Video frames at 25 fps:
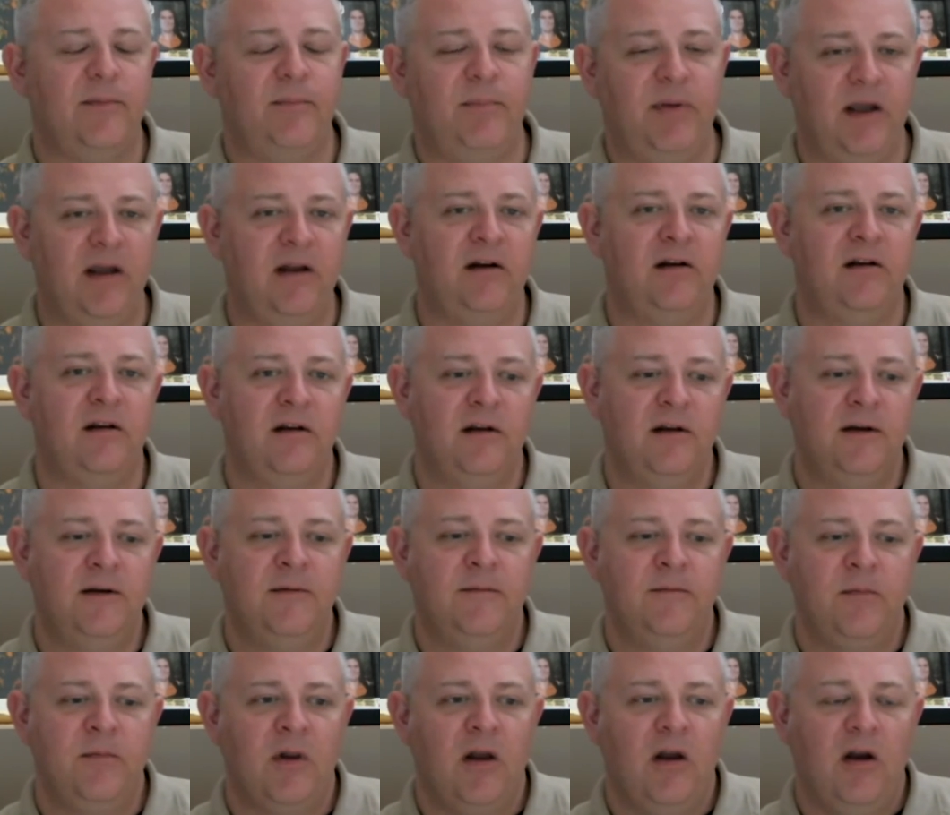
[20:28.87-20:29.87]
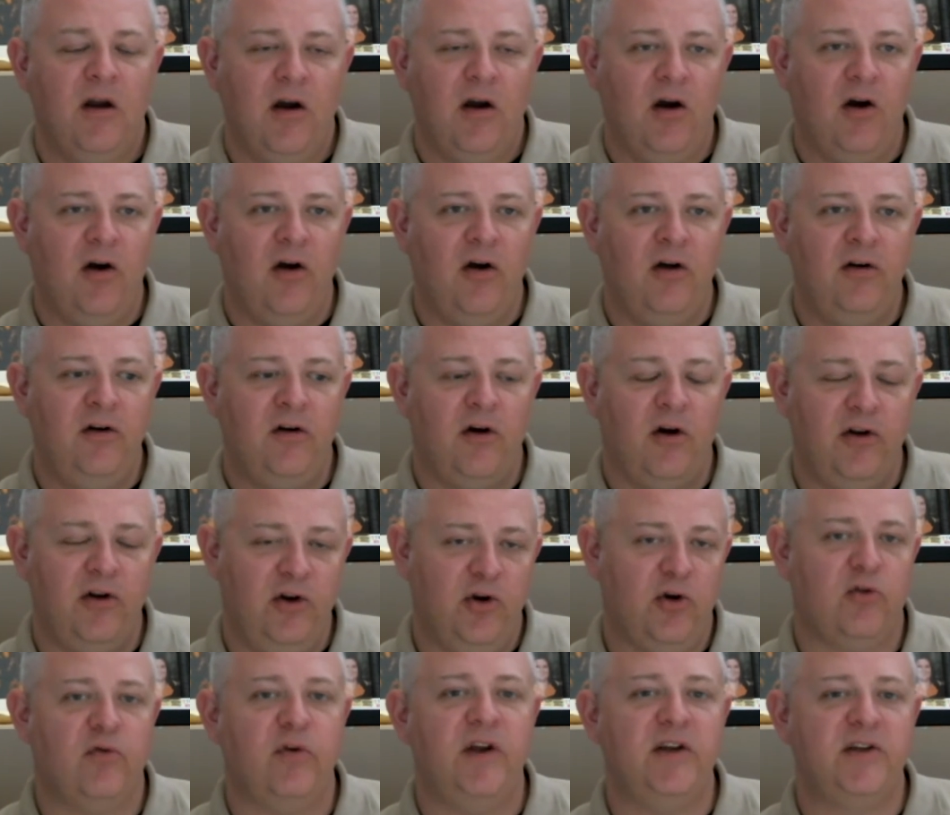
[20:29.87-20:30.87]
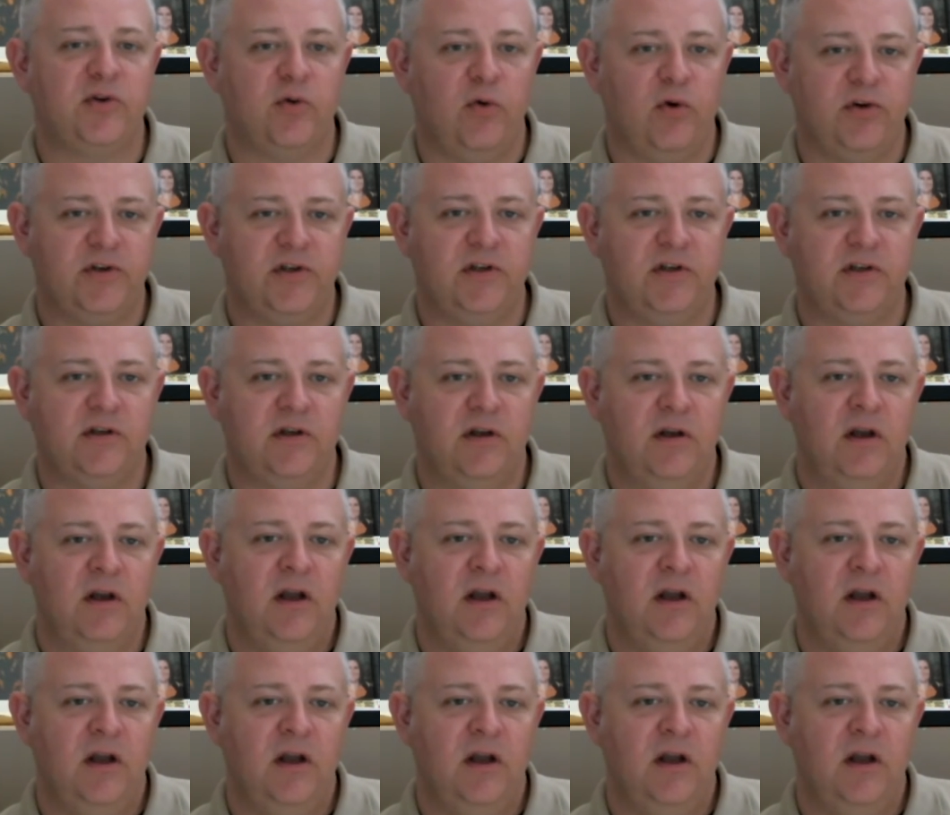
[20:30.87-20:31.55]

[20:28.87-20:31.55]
depend on your resources,